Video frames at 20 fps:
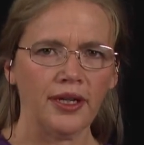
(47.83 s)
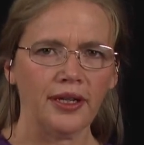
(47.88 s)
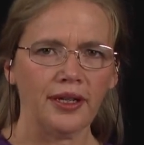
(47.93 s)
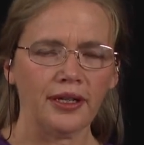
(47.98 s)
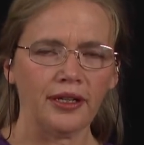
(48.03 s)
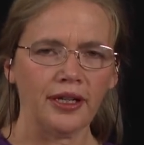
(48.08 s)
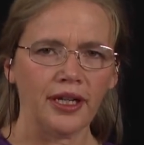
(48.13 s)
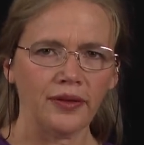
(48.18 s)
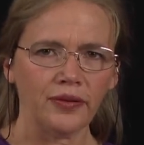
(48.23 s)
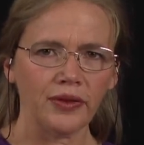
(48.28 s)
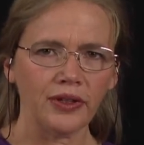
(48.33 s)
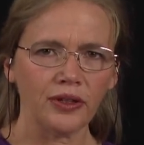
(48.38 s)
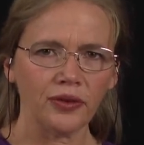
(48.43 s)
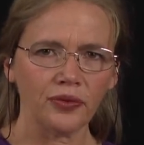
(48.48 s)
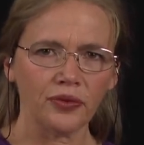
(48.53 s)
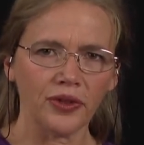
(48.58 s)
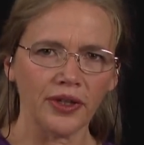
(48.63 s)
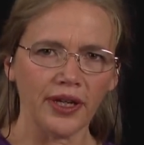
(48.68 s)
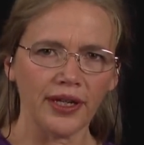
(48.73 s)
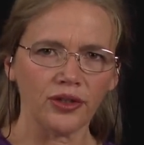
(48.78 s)
and having
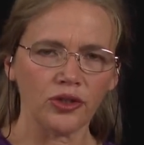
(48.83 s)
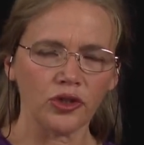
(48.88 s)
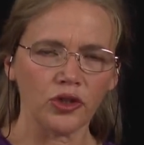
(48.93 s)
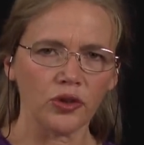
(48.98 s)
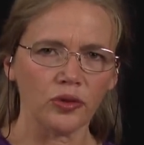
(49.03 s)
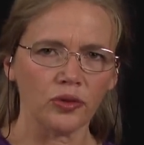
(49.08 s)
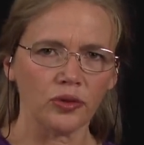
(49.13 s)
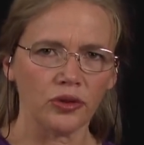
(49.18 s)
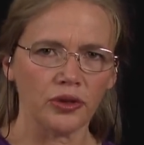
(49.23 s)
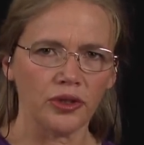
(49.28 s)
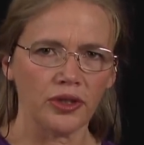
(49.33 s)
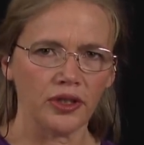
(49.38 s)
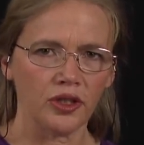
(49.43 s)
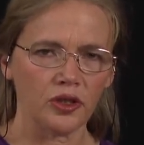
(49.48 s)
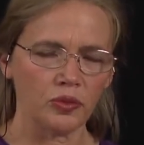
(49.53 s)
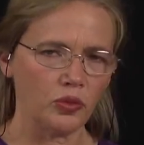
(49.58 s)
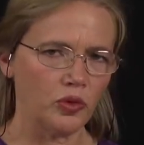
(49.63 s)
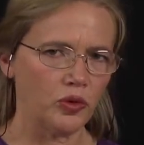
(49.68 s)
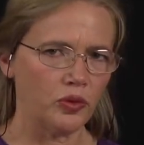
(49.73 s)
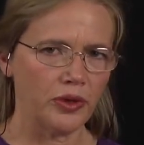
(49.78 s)
different age children,
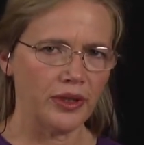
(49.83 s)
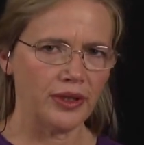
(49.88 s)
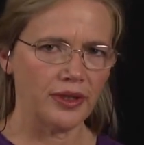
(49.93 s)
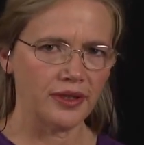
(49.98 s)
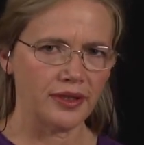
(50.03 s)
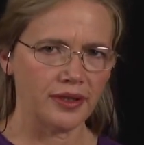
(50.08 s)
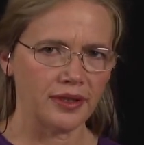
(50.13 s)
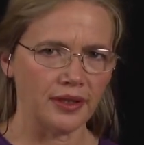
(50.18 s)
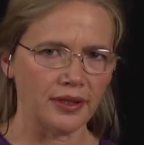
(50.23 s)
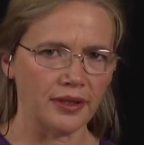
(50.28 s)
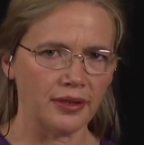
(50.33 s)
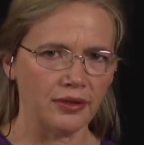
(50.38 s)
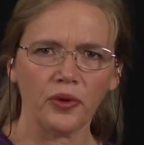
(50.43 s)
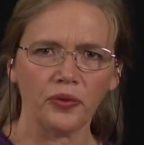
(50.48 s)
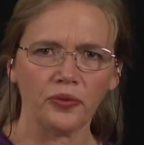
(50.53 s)
it's more realistic